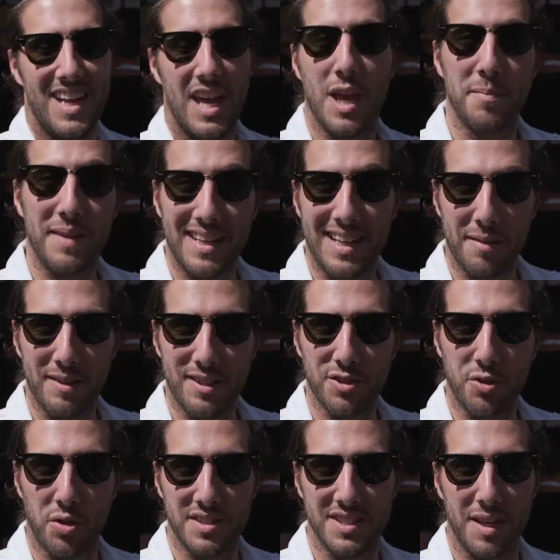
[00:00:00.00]
Hey, my name is
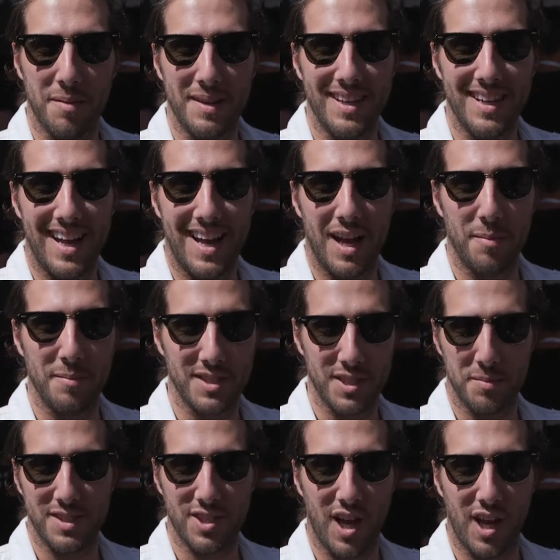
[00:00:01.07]
Colt Seman. I'm a
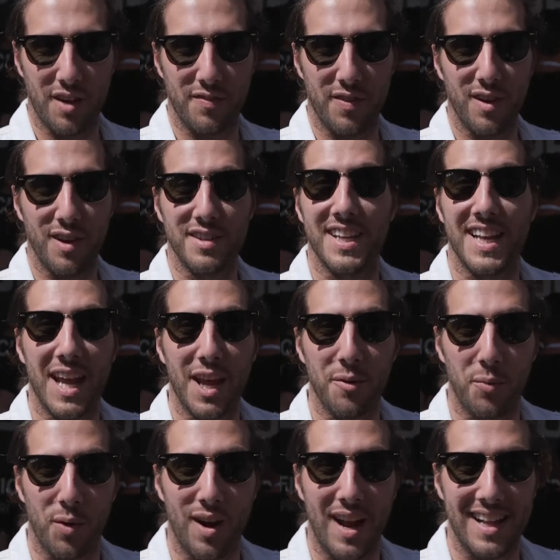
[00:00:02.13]
cinematographer, and today
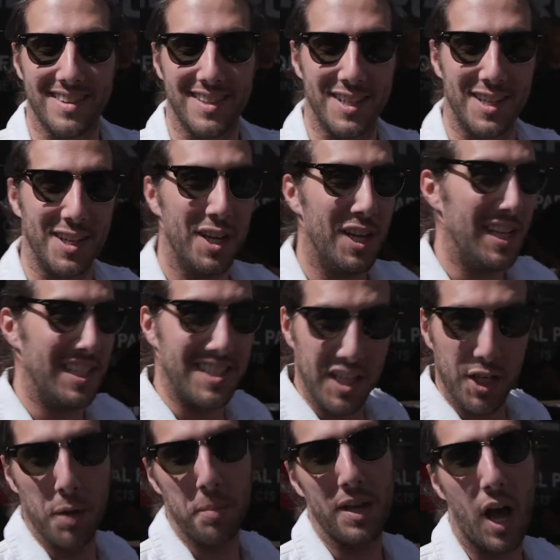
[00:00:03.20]
we're at the
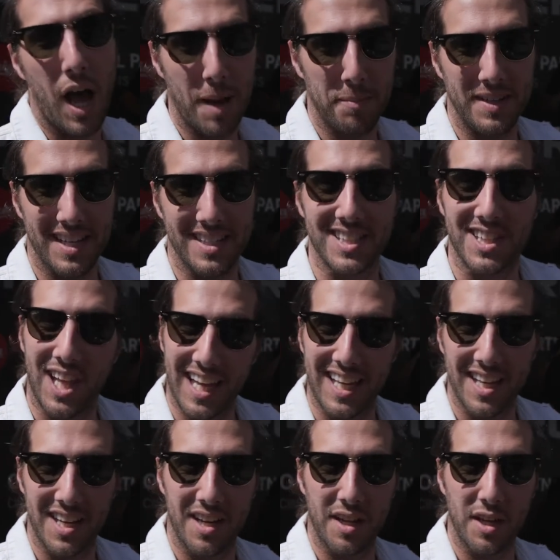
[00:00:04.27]
CW Optics
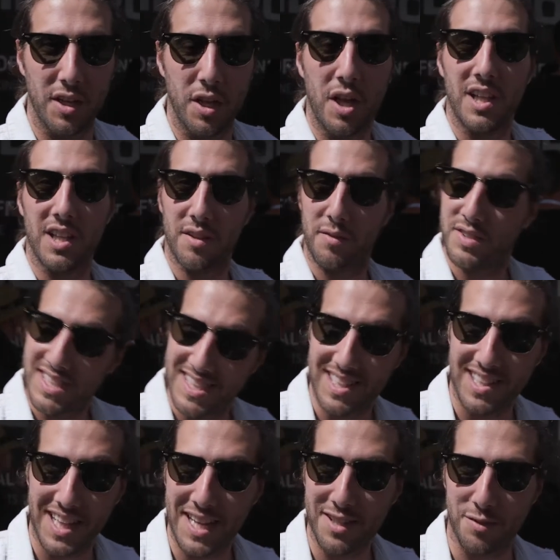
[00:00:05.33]
Leica
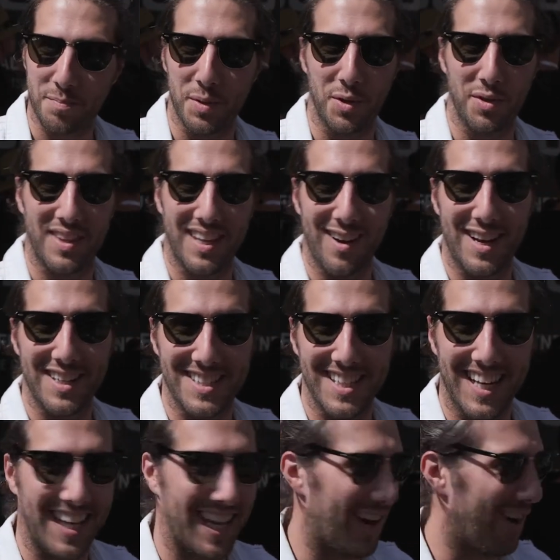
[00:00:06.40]
lens booth here at
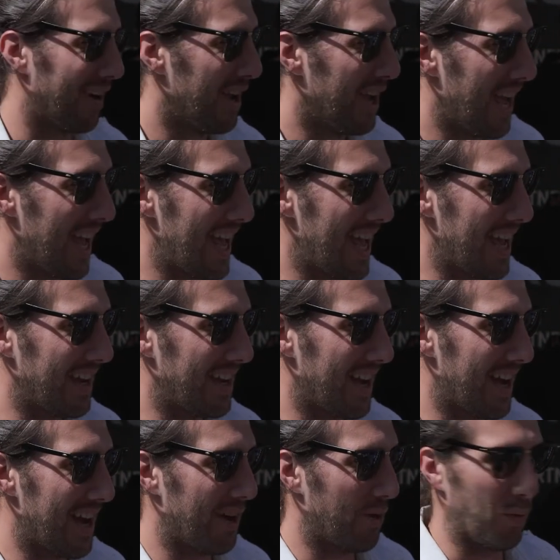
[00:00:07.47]
Cinegear. And
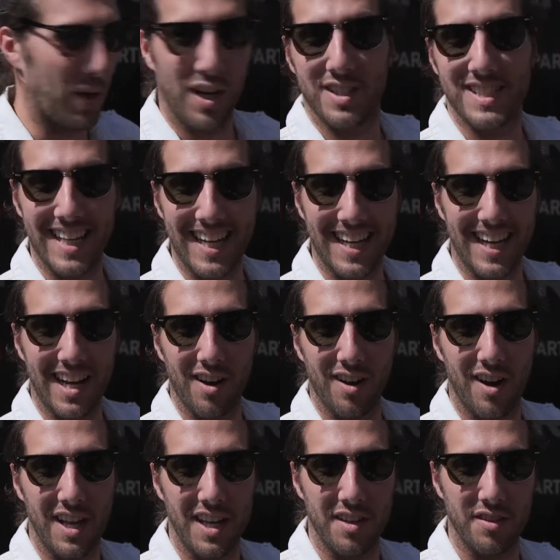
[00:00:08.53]
uh, what you're seeing
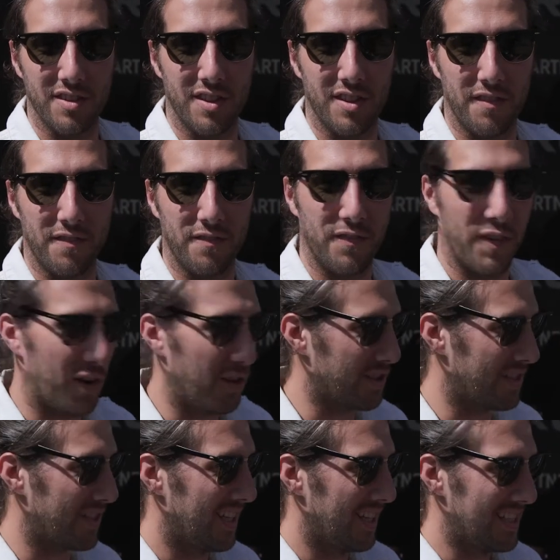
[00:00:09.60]
here is the
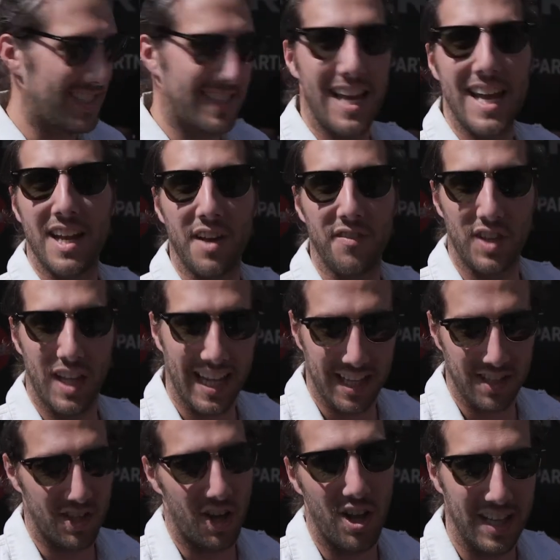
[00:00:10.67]
first set of
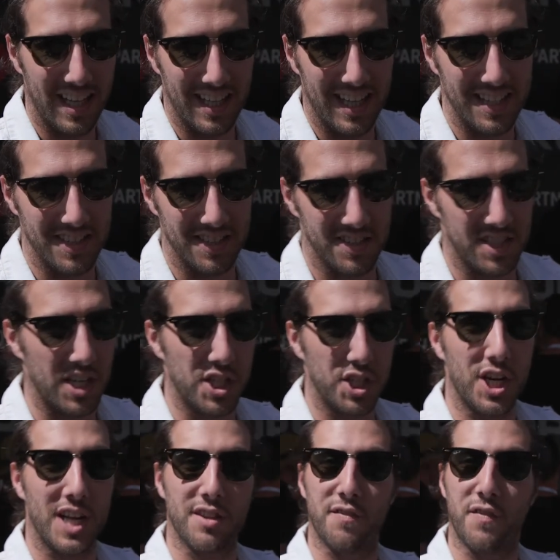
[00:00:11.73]
Leica Thalia lenses. I just
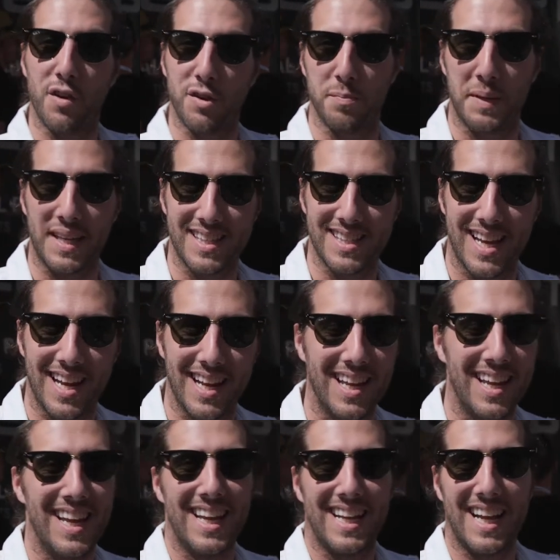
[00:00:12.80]
shot the first piece on it,
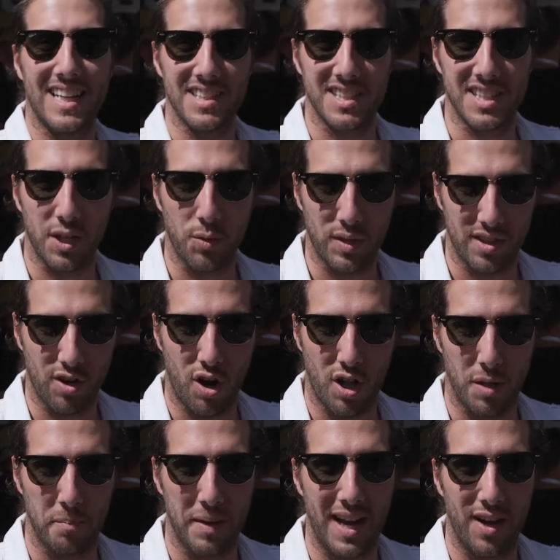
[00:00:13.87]
got to see what they're
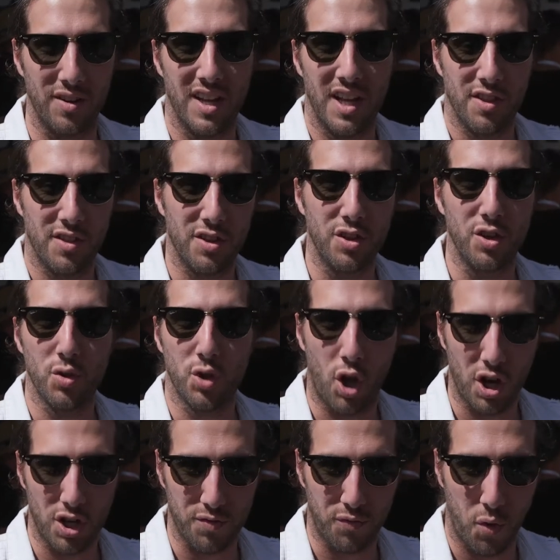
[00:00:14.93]
all about. They're the new
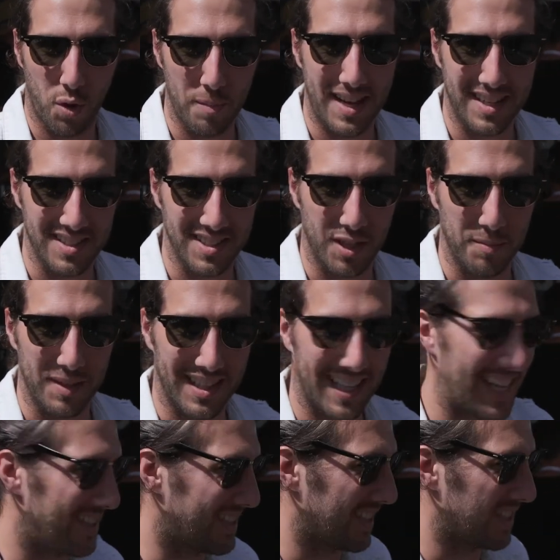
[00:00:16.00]
large format cinema
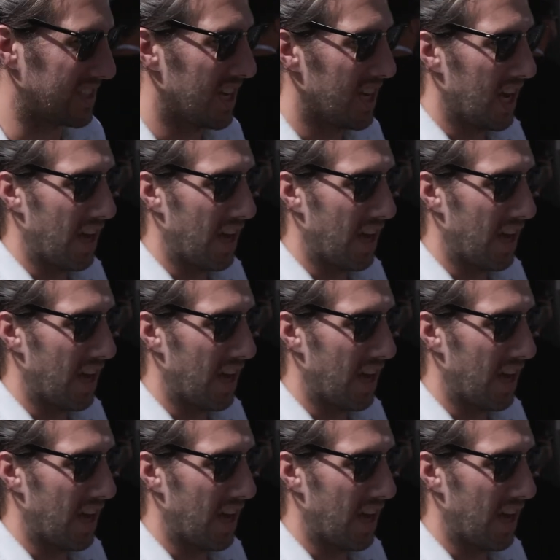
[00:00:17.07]
lenses.